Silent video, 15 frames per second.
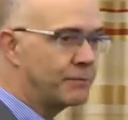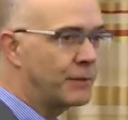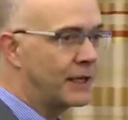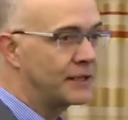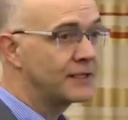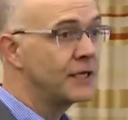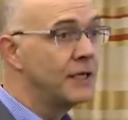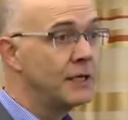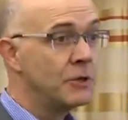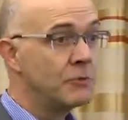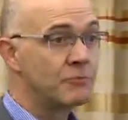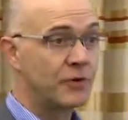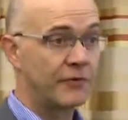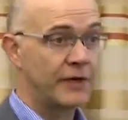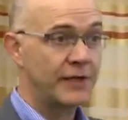health plans,
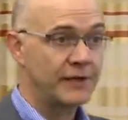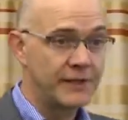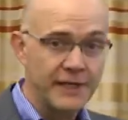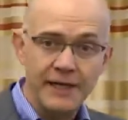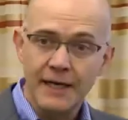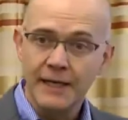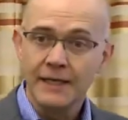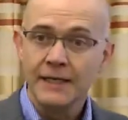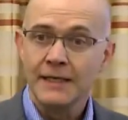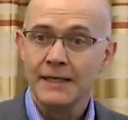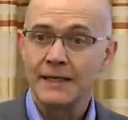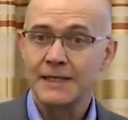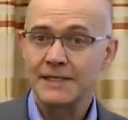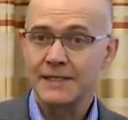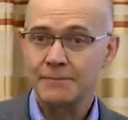provider data
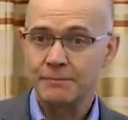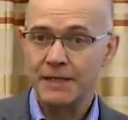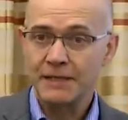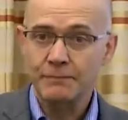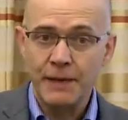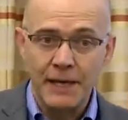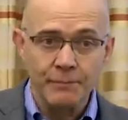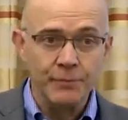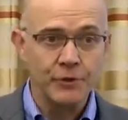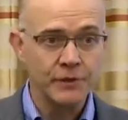is a big pain